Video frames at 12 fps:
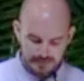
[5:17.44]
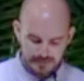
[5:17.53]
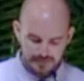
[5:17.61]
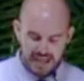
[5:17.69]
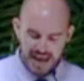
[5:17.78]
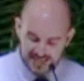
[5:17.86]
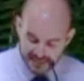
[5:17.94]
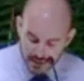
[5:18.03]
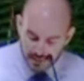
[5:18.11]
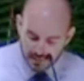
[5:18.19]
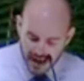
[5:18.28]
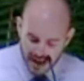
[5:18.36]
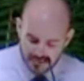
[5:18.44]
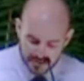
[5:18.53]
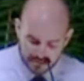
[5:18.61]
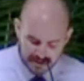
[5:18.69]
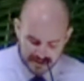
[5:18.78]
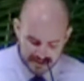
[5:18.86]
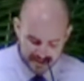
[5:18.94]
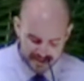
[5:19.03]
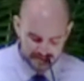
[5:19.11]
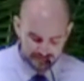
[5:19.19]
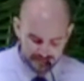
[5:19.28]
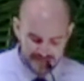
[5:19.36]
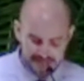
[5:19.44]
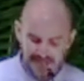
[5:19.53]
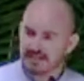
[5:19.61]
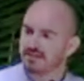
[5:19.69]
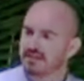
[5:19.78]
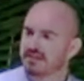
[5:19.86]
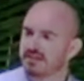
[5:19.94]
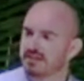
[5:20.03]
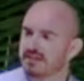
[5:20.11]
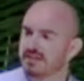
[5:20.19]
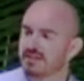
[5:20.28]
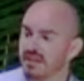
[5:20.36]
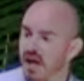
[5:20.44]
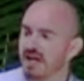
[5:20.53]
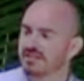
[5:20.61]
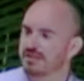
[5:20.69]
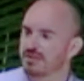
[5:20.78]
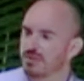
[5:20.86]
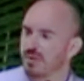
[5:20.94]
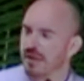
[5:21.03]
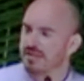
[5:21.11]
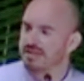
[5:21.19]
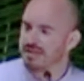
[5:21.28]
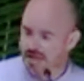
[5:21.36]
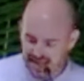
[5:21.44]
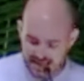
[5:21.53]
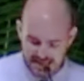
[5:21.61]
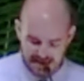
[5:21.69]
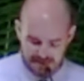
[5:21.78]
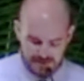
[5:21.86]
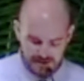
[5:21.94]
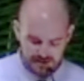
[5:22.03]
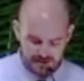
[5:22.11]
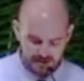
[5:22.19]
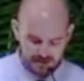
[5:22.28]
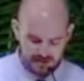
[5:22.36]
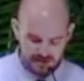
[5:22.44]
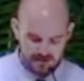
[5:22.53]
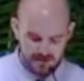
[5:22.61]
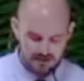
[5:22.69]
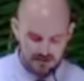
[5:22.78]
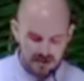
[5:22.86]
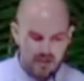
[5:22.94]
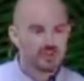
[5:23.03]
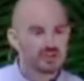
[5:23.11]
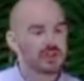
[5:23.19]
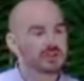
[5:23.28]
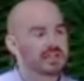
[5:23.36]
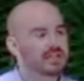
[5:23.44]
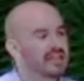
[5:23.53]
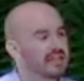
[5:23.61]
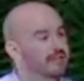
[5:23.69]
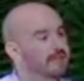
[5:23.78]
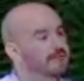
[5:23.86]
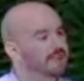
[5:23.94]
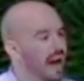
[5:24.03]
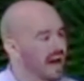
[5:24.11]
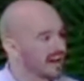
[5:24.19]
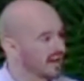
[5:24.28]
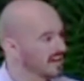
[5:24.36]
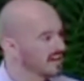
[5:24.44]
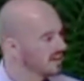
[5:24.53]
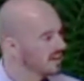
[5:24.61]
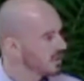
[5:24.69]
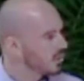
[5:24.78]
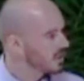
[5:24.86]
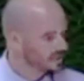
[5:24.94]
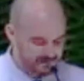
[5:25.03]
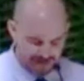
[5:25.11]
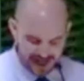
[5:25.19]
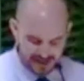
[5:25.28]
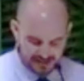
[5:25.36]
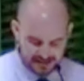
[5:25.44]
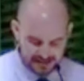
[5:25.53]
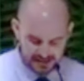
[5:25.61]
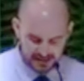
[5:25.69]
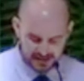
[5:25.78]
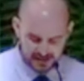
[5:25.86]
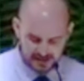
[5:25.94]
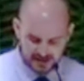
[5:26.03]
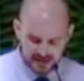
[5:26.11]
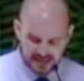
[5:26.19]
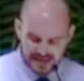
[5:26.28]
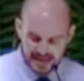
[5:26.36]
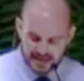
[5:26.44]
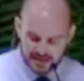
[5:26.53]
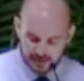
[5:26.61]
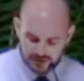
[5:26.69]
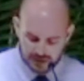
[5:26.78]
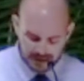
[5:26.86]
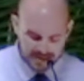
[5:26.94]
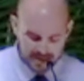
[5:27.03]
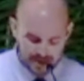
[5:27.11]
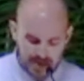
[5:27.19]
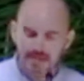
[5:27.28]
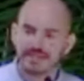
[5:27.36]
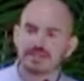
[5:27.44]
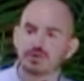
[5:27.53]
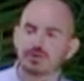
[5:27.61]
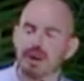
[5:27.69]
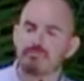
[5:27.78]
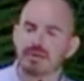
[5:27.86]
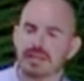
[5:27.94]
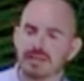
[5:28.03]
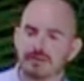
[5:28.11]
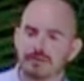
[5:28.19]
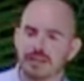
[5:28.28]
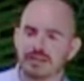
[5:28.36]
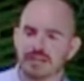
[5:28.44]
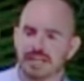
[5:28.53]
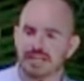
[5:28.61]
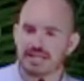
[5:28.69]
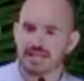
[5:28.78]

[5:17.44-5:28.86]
as the ground beneath his feet sought to unsteady him. Certainly, the fire was violent, kindled by the earth's trembling friction.